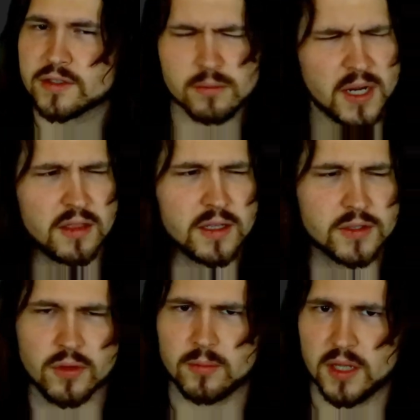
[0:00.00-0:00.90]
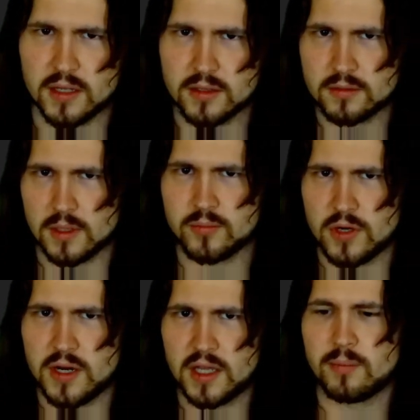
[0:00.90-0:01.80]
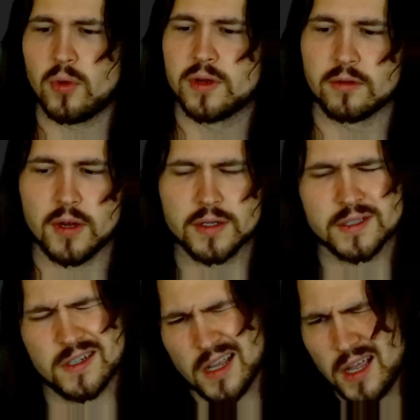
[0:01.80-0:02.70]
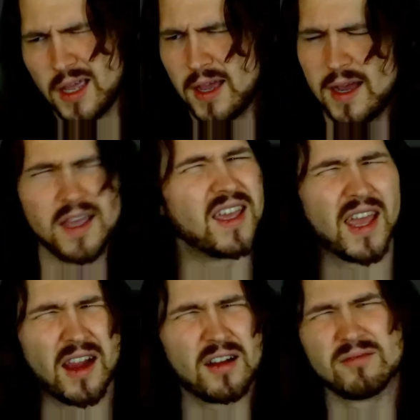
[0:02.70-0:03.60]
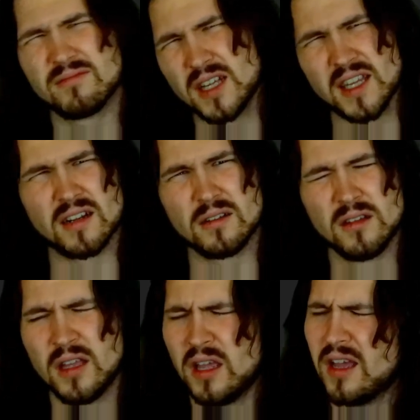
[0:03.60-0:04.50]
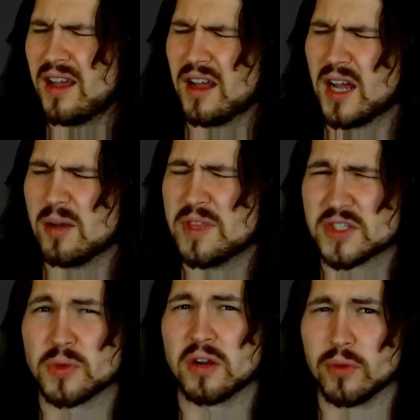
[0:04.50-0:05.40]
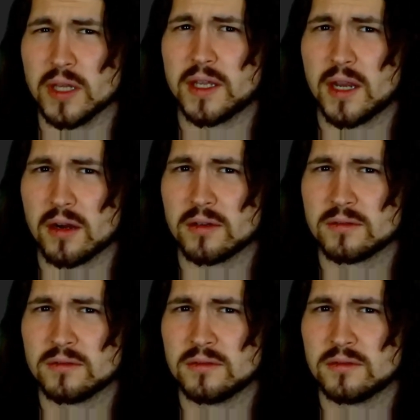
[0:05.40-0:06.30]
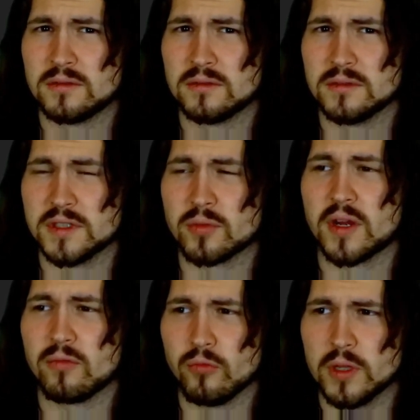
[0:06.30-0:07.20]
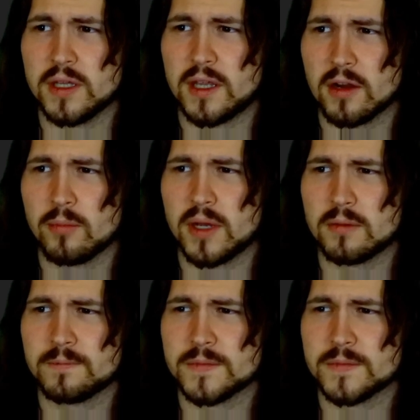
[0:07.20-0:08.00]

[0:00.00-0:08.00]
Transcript: There are many things where I'm trying to get a point across, and I care a little. This one I really care. This one I really care about.